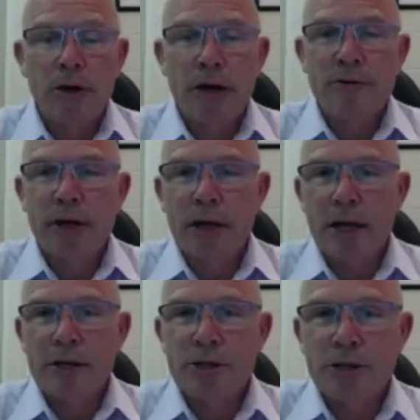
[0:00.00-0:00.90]
Good evening,
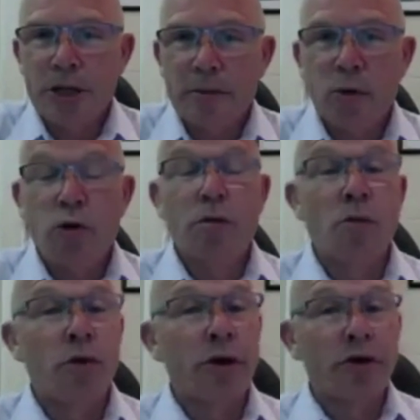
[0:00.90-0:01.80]
ladies and gentlemen. Good
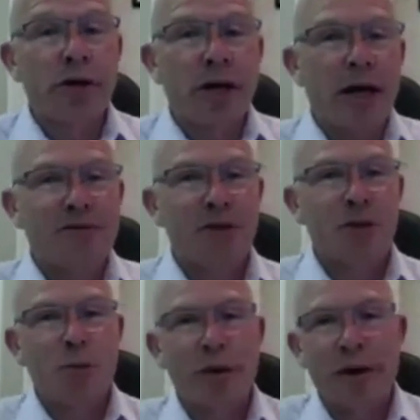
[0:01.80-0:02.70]
morning and good
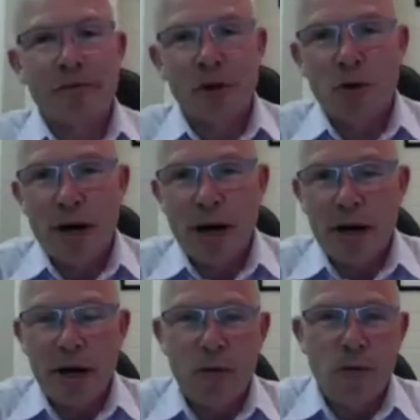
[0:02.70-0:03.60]
afternoon, wherever you are
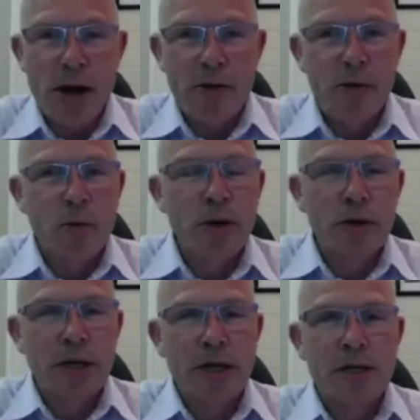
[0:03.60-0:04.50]
around the
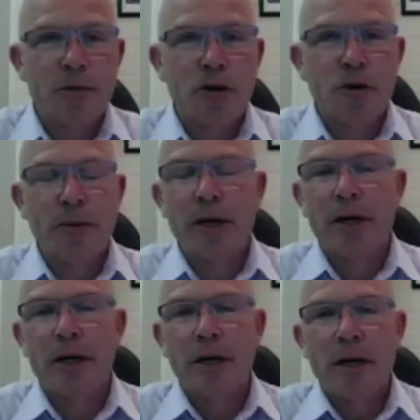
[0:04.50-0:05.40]
world. Keithy Broome
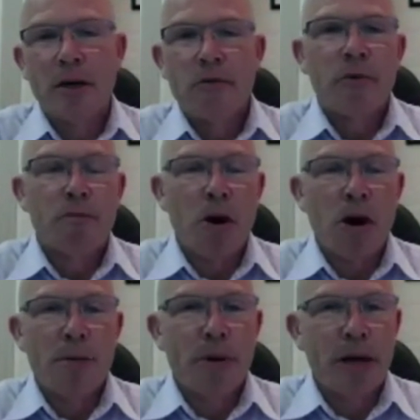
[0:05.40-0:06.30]
here for
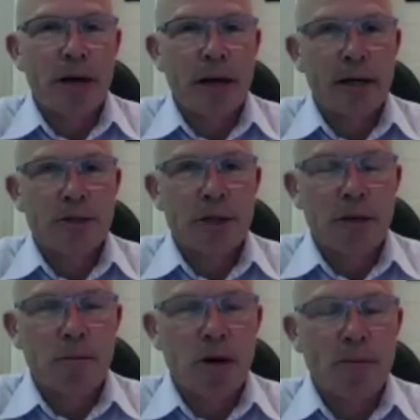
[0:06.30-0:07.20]
MyPayingAds,
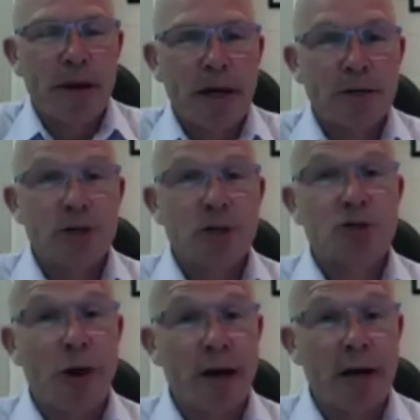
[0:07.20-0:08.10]
our MyPayingAds
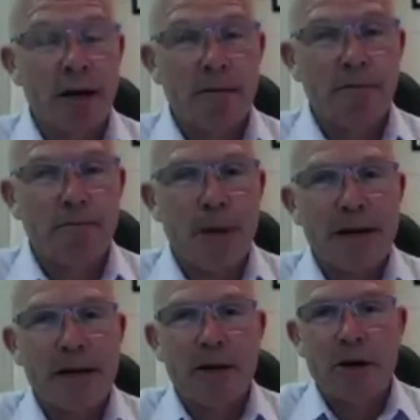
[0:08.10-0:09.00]
Australia
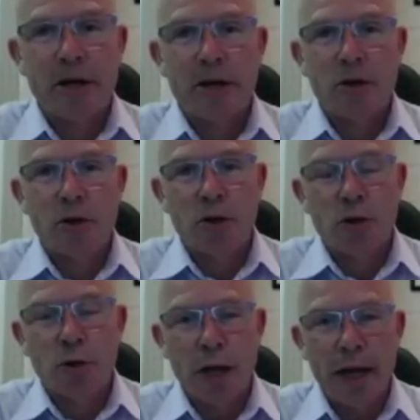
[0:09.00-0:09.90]
Monday night
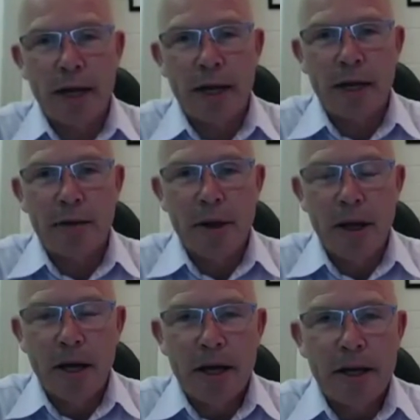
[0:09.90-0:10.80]
Google Hangout.
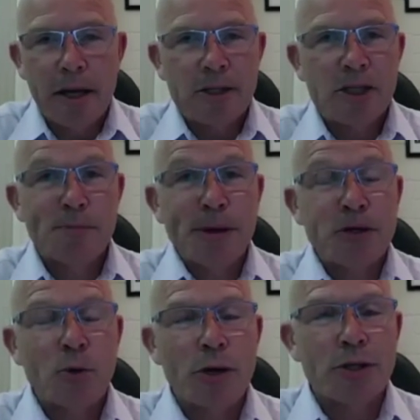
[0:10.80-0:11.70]
Now, it's a special
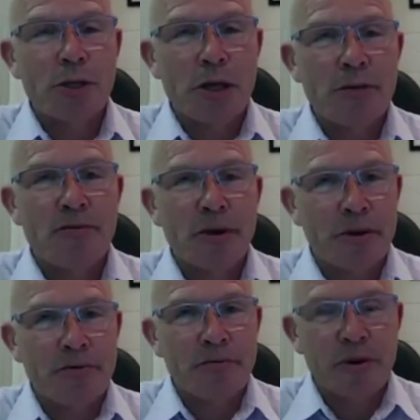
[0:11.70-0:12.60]
one tonight, a
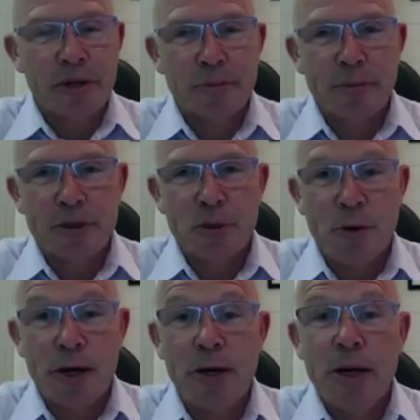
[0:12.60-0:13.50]
very special
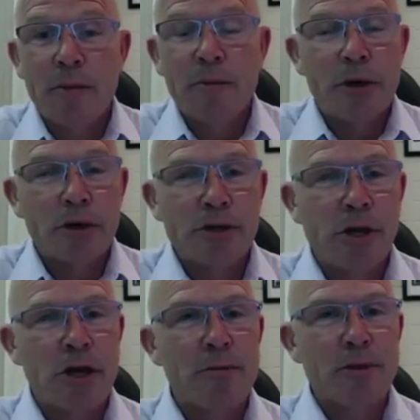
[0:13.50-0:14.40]
one, because it's
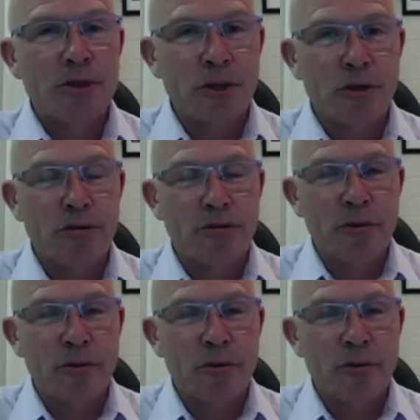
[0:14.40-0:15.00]
only myself